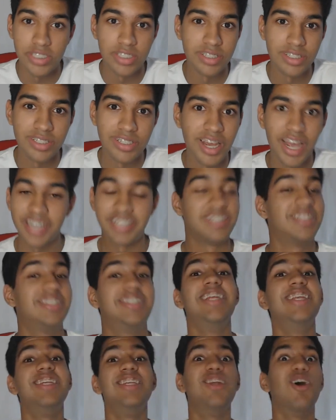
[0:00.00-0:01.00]
I just didn't
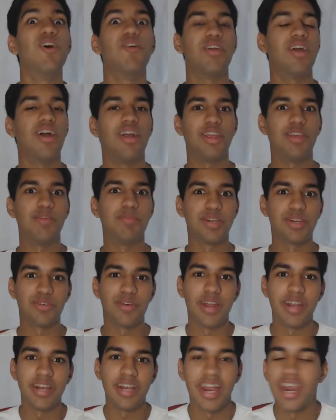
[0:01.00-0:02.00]
know the argument, right?
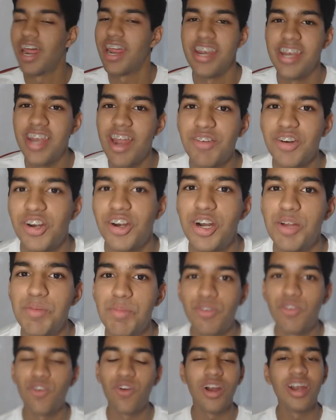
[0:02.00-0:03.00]
And I'd never heard it before,
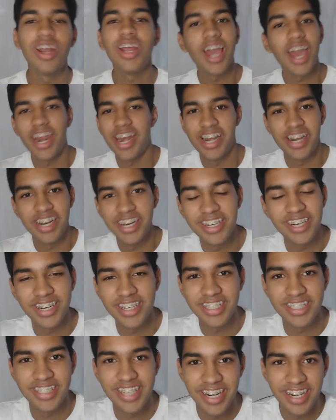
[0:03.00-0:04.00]
and I didn't understand
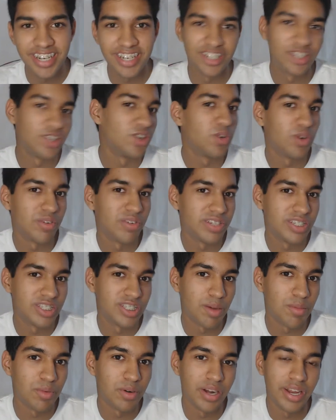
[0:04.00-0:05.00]
it until Griffin's
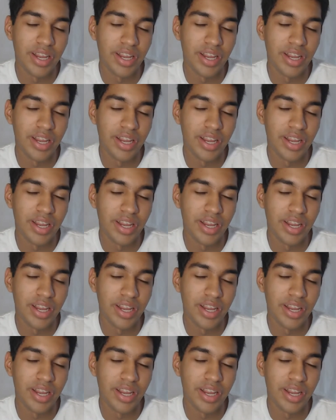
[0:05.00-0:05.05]
summary,